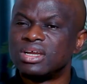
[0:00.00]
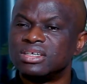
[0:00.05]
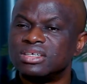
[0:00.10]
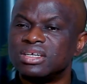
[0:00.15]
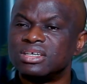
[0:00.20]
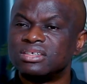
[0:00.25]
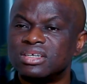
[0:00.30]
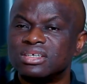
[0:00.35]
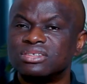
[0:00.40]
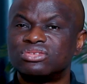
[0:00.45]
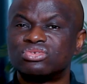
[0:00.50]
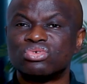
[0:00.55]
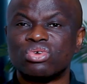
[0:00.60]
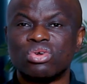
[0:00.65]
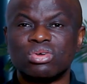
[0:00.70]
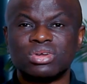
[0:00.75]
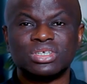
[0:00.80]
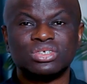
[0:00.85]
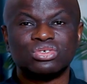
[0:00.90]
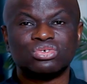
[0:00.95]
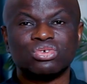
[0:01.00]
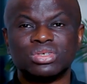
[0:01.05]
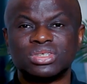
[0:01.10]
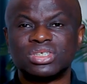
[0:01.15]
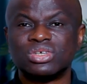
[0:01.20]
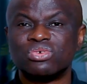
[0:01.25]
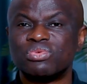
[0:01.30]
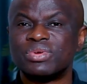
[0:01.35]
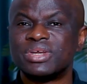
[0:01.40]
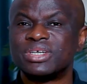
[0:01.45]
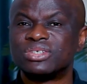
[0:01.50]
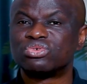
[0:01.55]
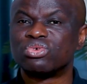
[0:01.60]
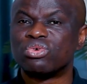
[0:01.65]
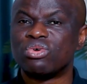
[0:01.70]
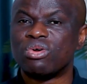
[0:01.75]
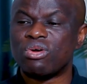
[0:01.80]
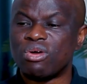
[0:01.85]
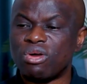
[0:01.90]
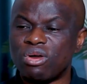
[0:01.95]
they talk in such a way
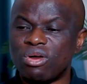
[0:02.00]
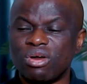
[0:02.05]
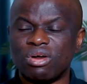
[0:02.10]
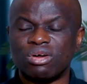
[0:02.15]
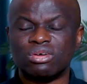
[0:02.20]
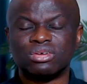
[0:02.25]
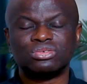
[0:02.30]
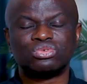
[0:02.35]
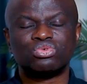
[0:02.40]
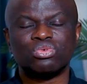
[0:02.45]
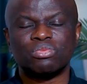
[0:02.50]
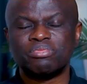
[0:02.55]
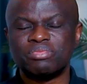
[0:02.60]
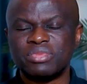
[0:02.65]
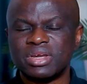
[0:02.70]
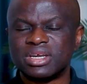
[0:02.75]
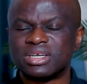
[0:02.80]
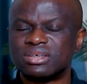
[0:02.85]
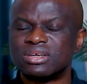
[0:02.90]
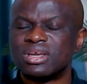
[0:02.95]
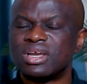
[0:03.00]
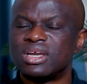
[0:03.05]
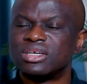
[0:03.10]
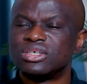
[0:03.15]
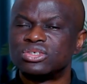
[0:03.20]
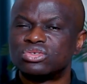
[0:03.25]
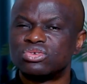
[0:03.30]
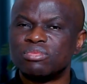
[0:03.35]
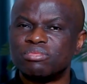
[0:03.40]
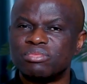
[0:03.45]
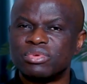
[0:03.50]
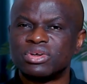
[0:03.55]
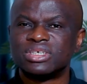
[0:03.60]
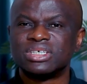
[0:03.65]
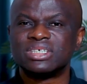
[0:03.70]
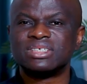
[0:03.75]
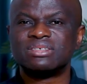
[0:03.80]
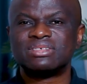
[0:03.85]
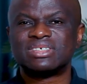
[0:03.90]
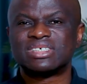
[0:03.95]
to hurt, to make
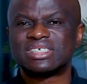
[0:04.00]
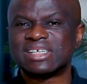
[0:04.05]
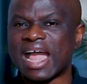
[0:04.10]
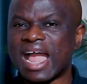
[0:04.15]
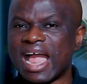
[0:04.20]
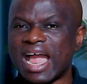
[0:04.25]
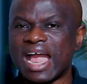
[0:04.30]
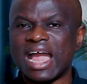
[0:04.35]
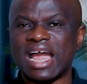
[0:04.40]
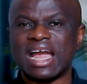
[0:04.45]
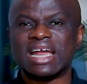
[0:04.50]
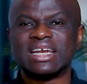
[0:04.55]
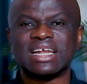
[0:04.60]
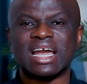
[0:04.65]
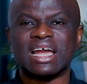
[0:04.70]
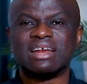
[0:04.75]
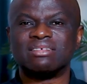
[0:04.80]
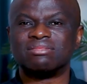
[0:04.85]
somebody sad